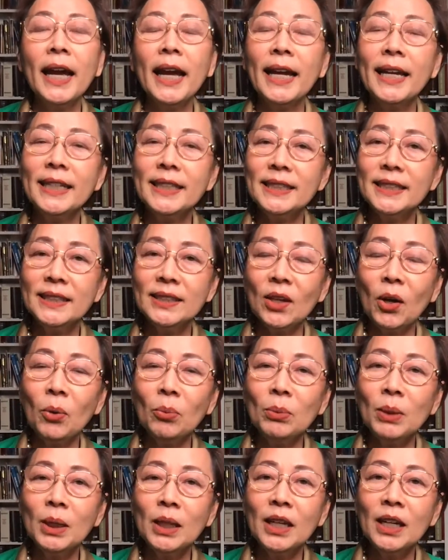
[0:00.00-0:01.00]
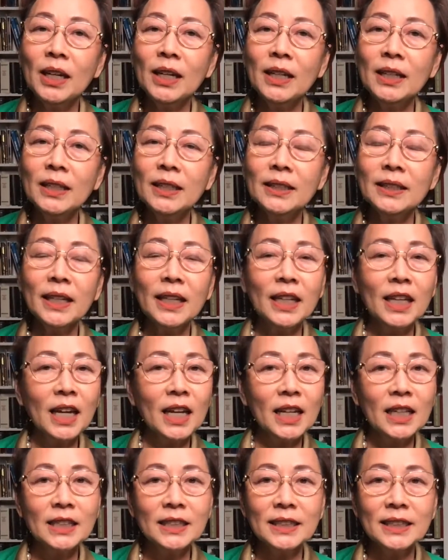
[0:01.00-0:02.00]
Insomnia, they
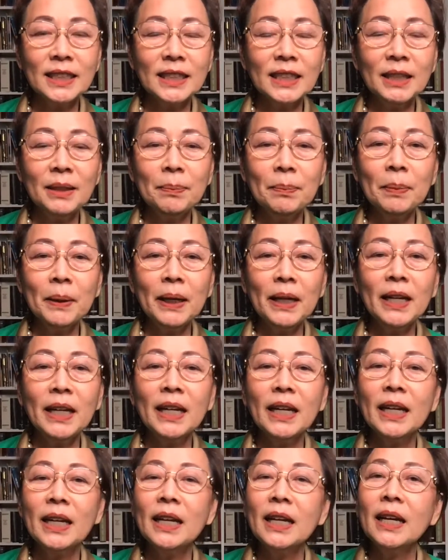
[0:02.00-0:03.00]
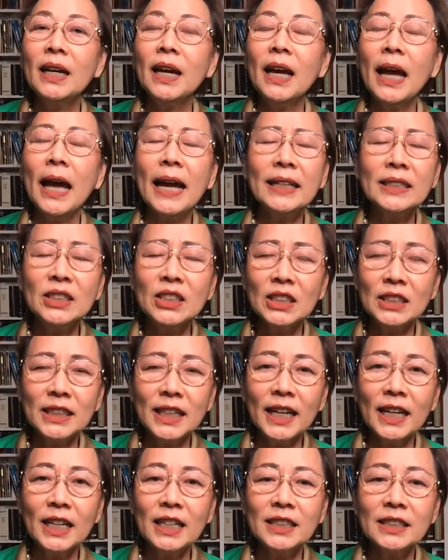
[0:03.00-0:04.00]
cannot sleep.
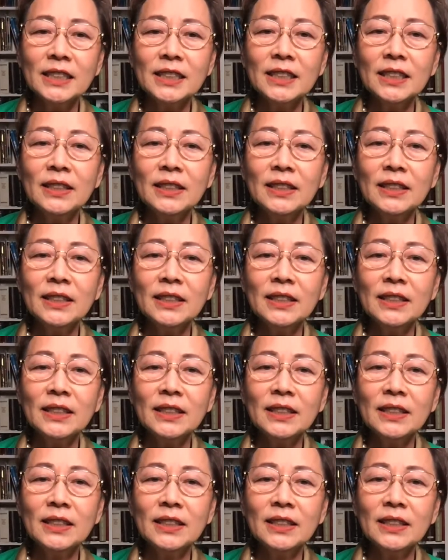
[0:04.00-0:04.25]
Agitated,